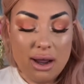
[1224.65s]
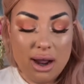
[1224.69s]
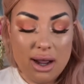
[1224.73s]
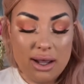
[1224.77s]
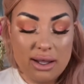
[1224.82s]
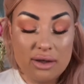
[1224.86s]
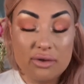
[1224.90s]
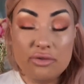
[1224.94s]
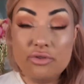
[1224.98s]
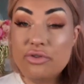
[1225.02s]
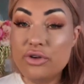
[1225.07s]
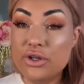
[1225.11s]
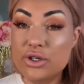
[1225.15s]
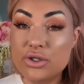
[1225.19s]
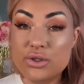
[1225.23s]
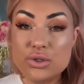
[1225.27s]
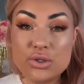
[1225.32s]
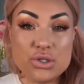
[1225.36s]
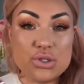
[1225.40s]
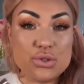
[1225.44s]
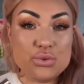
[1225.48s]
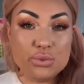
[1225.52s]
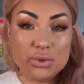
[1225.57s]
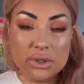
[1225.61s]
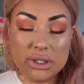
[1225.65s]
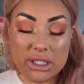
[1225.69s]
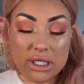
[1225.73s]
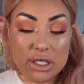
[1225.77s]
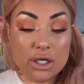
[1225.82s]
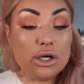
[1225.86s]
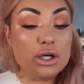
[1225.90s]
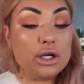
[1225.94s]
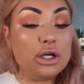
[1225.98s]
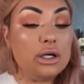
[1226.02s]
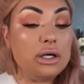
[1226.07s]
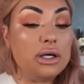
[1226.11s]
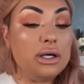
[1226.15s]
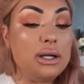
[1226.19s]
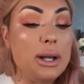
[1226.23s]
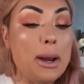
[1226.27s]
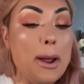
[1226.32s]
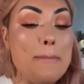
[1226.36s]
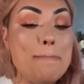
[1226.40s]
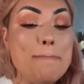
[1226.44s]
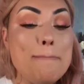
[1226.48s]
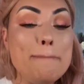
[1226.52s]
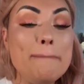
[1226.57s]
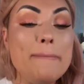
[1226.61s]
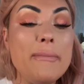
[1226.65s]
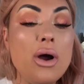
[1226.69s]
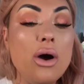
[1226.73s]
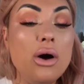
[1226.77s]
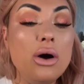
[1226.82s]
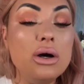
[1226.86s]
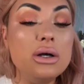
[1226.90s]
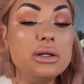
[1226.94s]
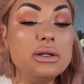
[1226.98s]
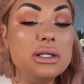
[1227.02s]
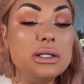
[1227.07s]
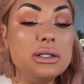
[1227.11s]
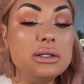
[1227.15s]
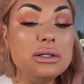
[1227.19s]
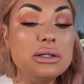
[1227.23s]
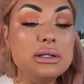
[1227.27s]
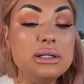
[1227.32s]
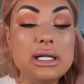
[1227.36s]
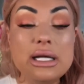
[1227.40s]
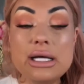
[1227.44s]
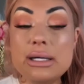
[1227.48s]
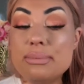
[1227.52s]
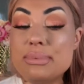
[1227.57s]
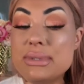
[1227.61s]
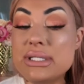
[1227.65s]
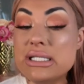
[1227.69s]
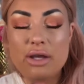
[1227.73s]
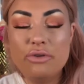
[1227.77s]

It feels really good on the lips.